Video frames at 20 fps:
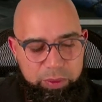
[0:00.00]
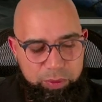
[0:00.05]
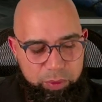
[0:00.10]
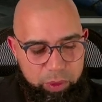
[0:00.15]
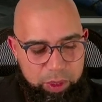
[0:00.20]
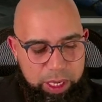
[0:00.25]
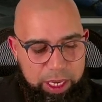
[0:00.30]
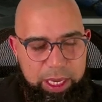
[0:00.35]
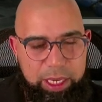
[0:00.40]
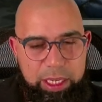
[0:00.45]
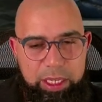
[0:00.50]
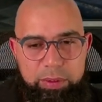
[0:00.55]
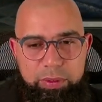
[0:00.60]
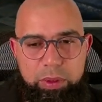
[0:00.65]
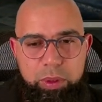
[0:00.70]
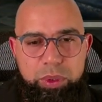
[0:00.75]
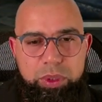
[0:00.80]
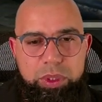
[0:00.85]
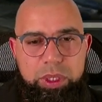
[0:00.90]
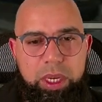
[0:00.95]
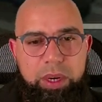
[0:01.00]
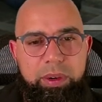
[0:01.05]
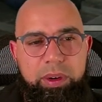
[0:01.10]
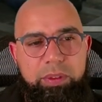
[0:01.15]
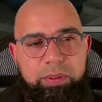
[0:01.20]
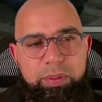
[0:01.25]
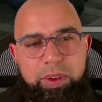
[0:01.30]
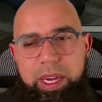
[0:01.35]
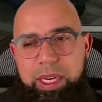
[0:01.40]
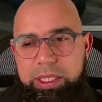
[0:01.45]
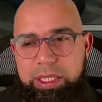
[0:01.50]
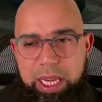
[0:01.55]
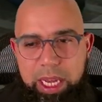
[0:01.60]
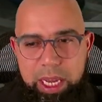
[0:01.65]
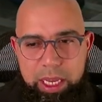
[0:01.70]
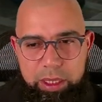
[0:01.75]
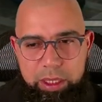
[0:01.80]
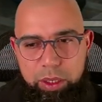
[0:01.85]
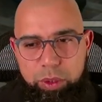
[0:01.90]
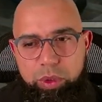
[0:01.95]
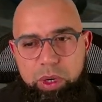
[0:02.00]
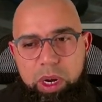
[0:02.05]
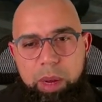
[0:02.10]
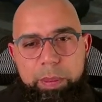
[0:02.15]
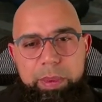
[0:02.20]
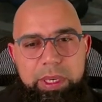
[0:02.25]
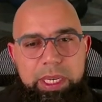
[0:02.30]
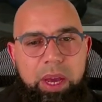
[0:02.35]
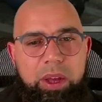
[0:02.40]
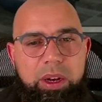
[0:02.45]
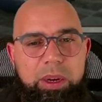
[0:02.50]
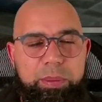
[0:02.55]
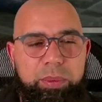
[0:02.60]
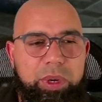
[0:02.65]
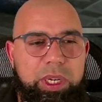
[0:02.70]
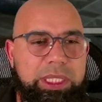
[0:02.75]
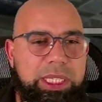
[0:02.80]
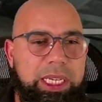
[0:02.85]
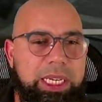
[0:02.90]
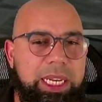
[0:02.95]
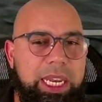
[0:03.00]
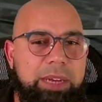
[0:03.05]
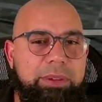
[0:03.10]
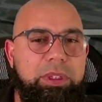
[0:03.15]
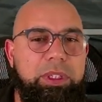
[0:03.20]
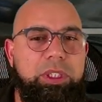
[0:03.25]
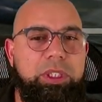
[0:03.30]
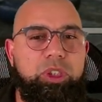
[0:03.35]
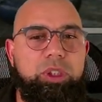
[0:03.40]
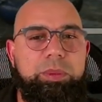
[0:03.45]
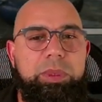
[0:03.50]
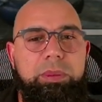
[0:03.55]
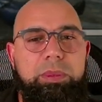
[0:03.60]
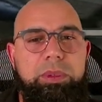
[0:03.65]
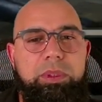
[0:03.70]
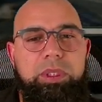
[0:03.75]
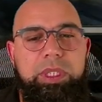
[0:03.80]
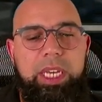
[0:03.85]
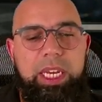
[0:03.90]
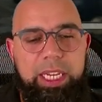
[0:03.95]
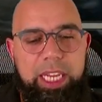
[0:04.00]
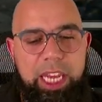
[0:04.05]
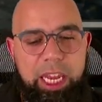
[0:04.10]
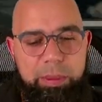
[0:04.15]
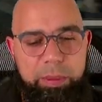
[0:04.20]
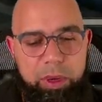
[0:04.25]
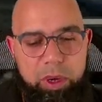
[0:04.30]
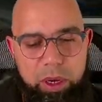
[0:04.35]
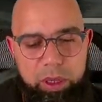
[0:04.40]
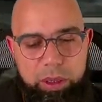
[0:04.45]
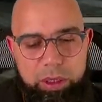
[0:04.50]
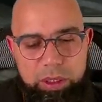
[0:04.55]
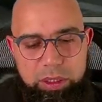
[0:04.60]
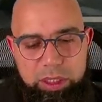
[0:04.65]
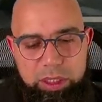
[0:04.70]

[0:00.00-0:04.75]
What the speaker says: If you get any of those stuttery effects, drop it down a preset level, and you should be able to get gaming on this